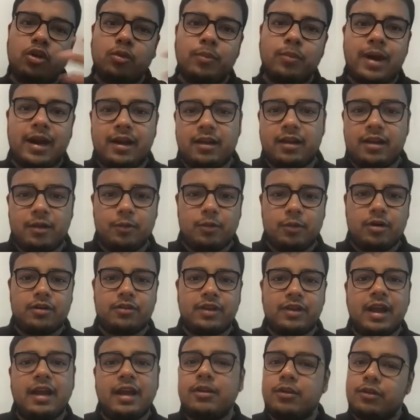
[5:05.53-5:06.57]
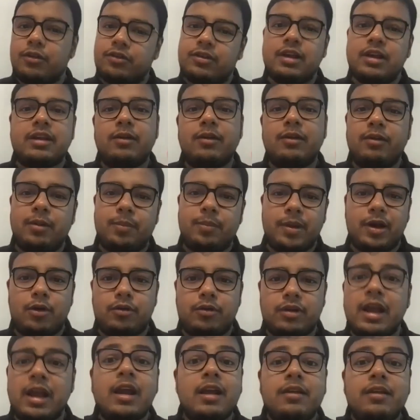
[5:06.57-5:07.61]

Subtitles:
MATIC rewards, and your staking will pay off.